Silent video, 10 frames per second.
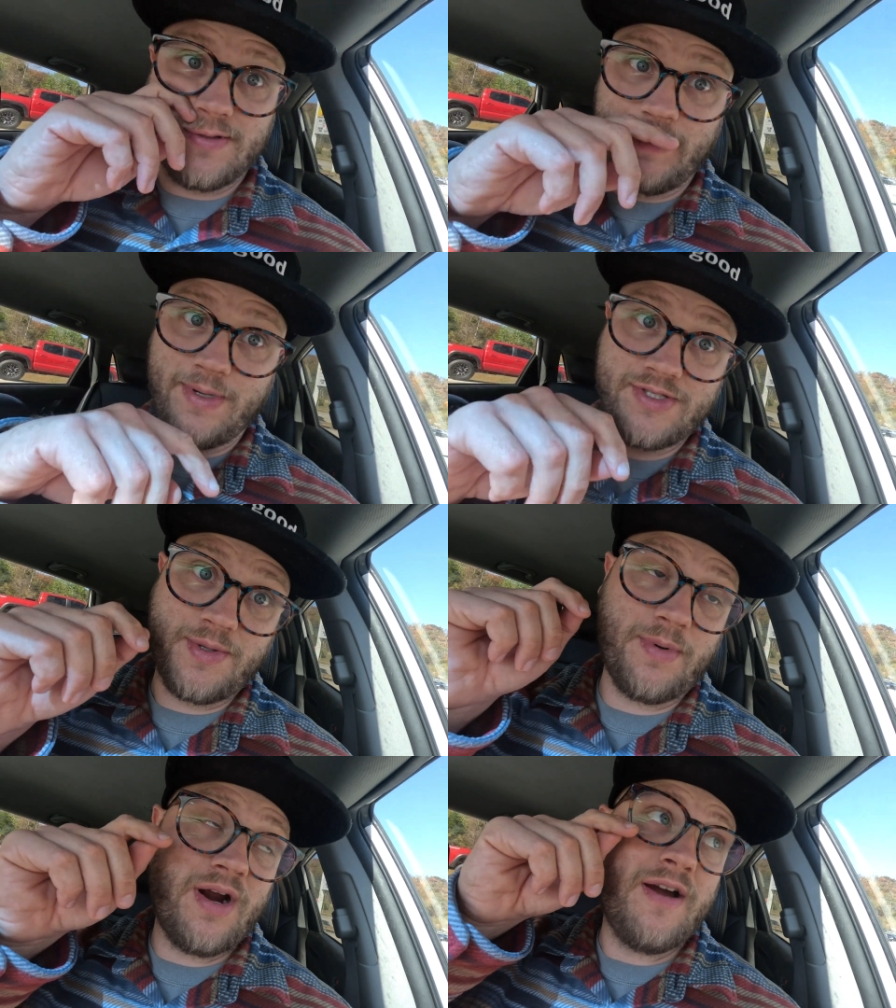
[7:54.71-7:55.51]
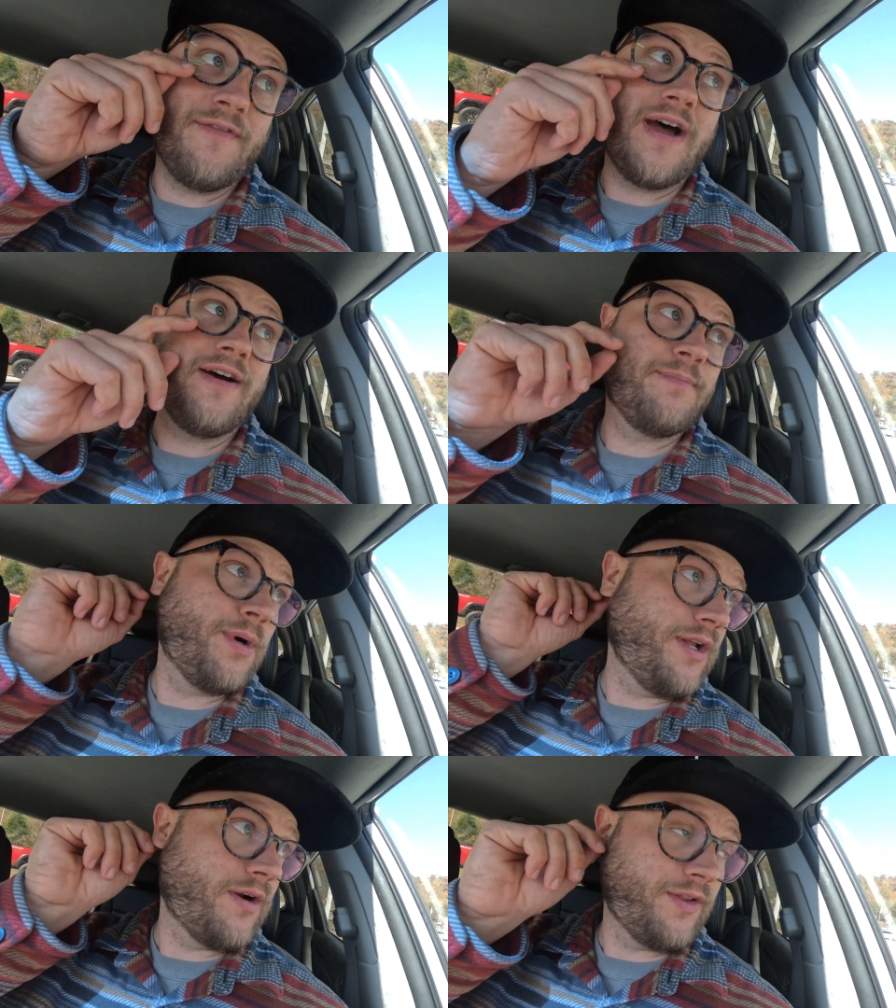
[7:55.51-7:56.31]
It was in my super high five
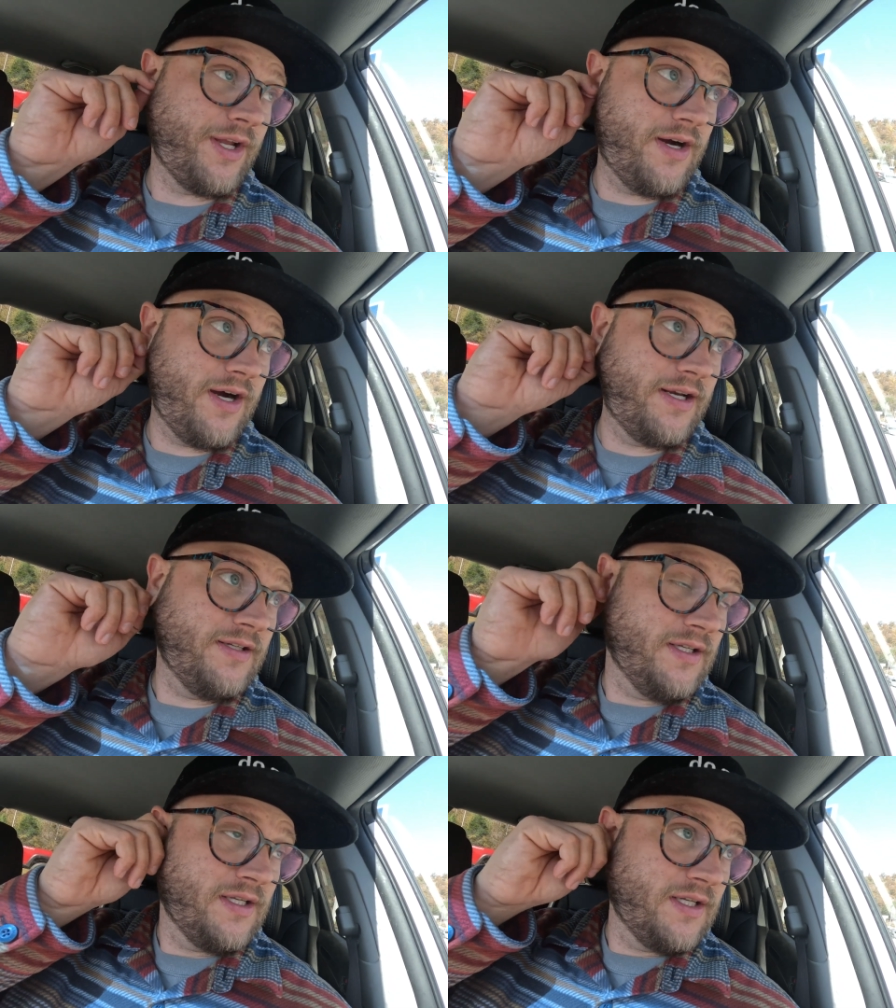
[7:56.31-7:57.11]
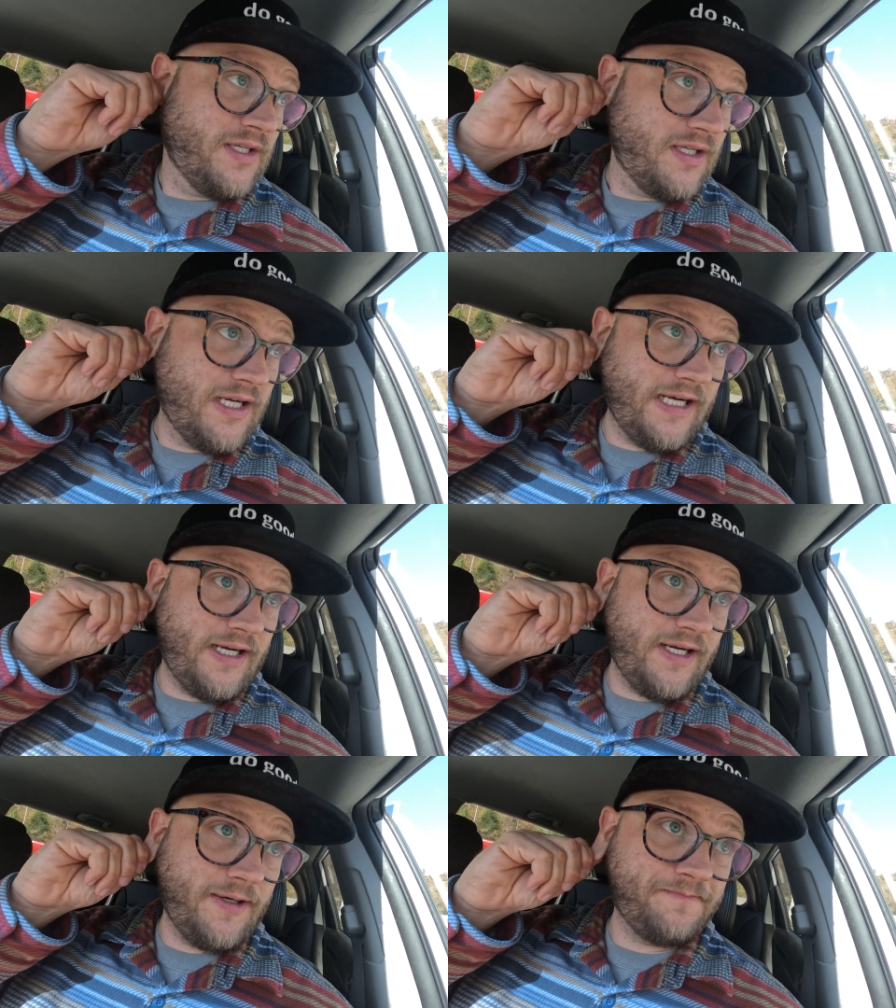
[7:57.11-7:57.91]
pretty early on.
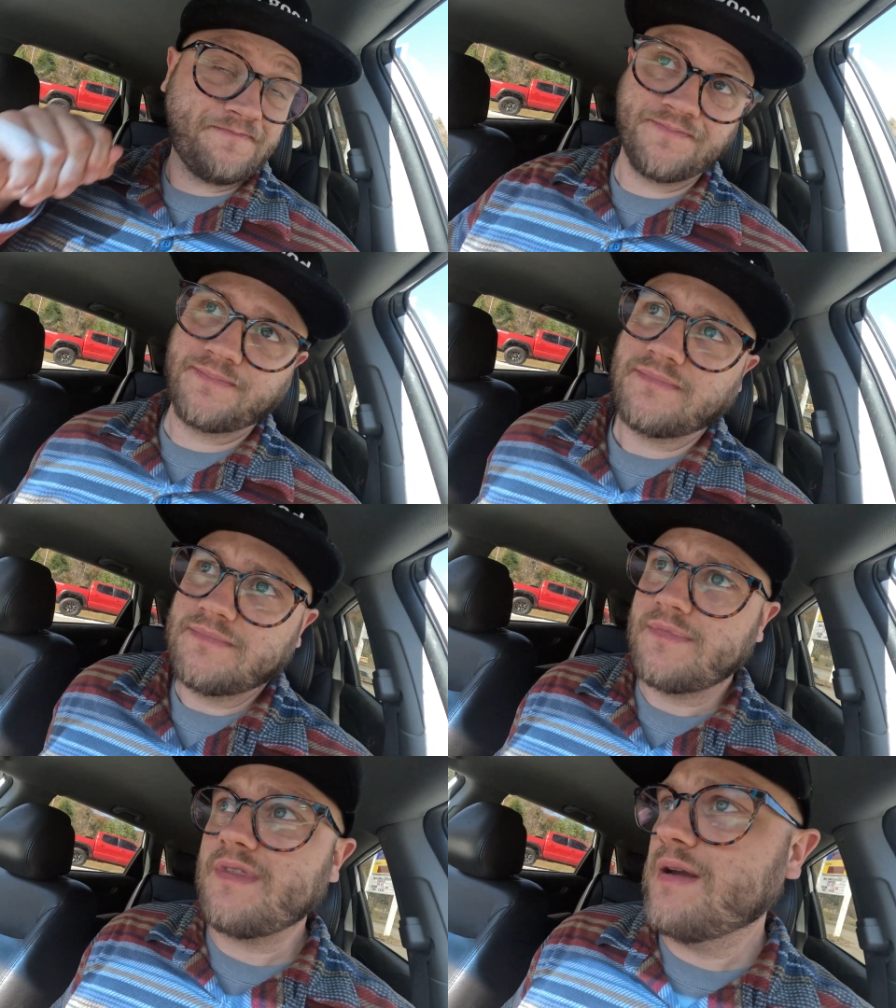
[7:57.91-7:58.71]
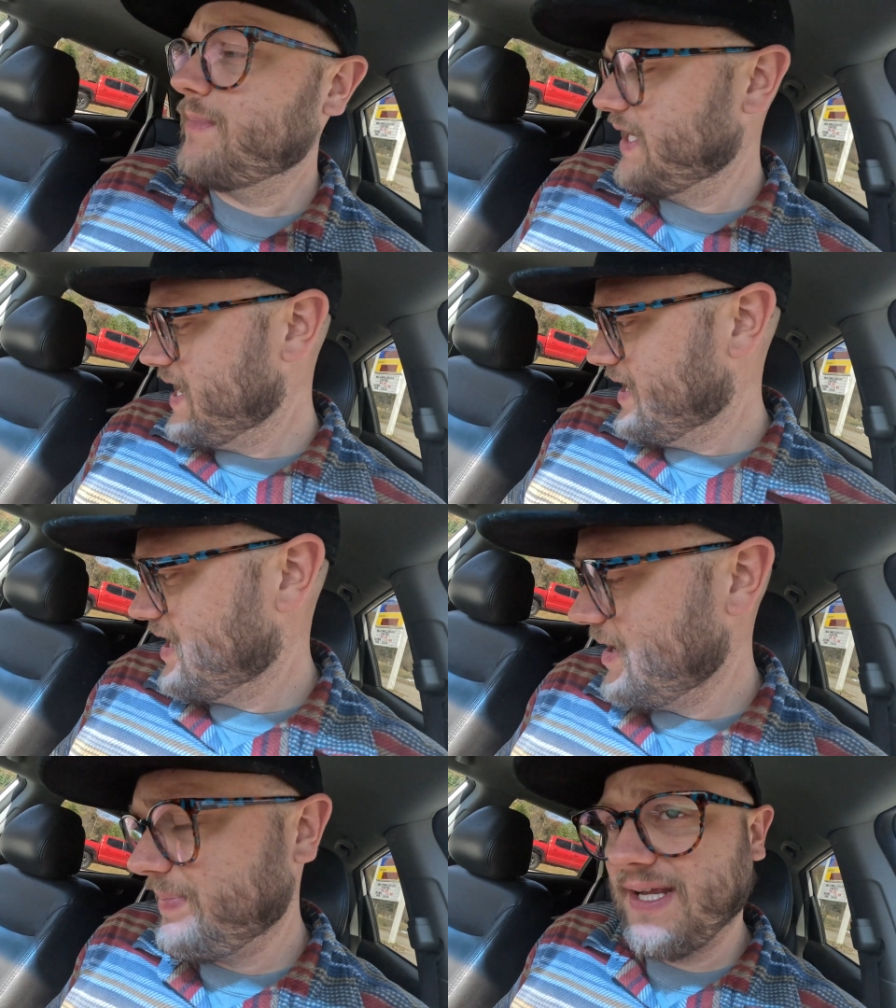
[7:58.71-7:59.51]
Um, but yeah,
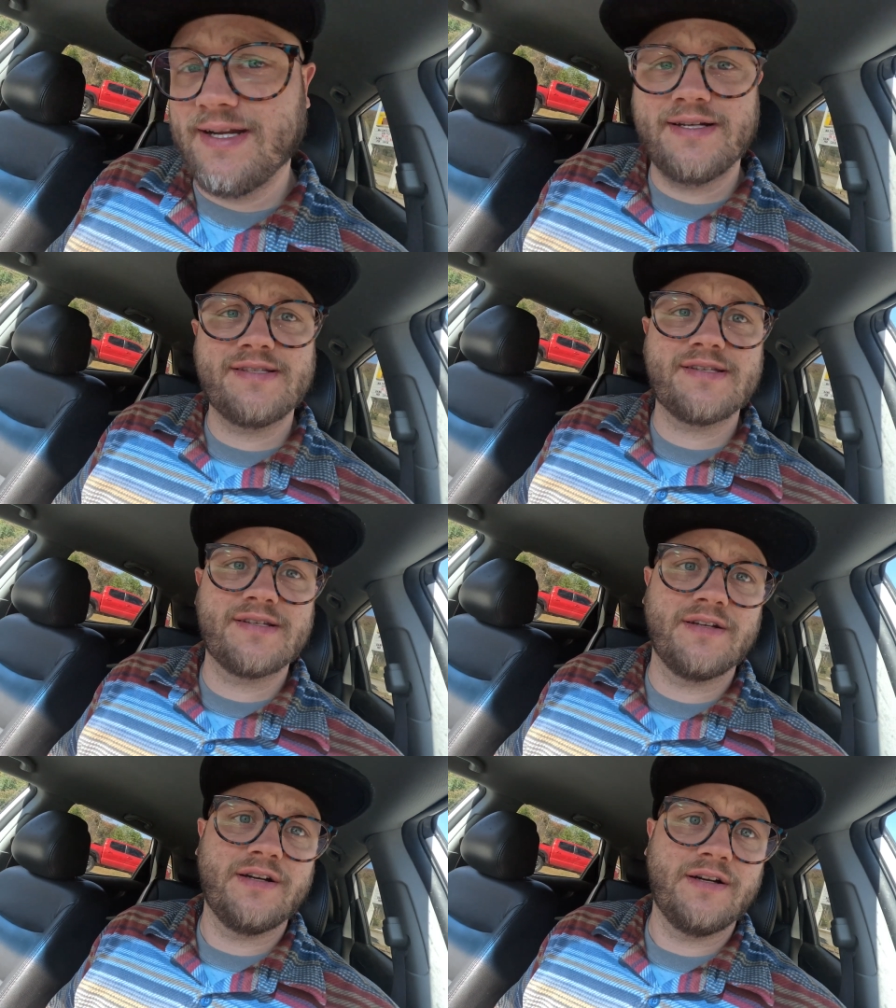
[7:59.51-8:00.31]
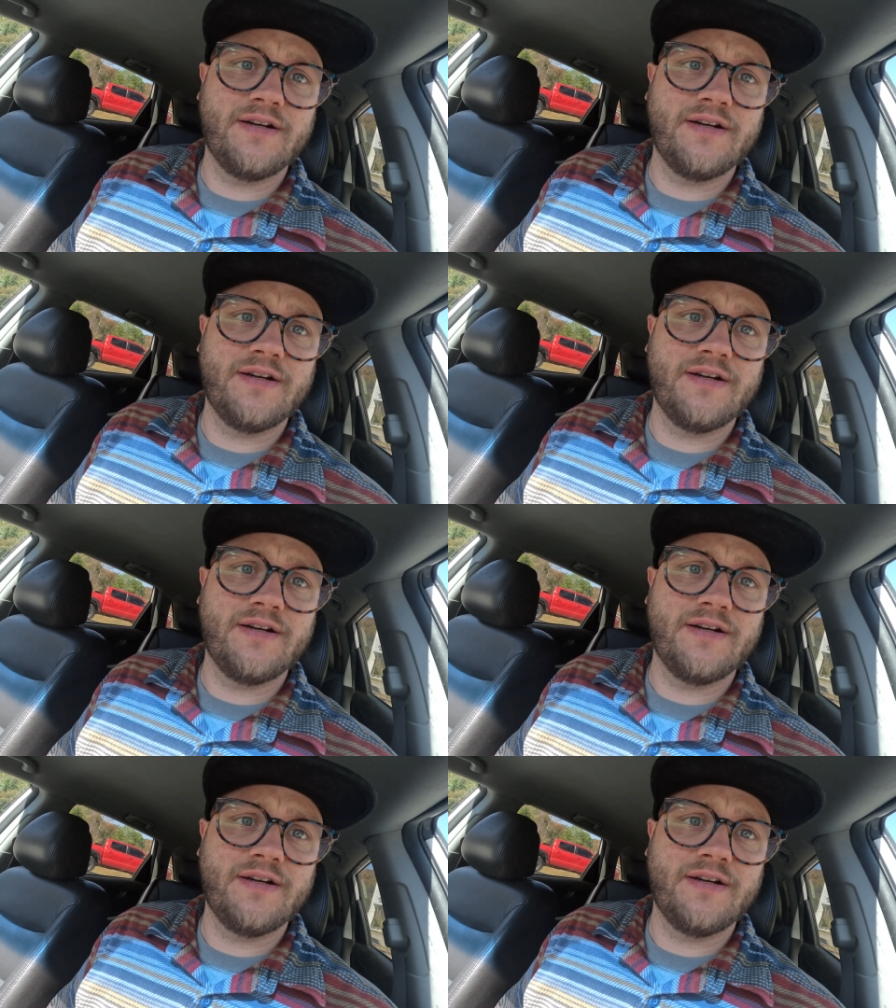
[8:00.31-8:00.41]
hot peanuts,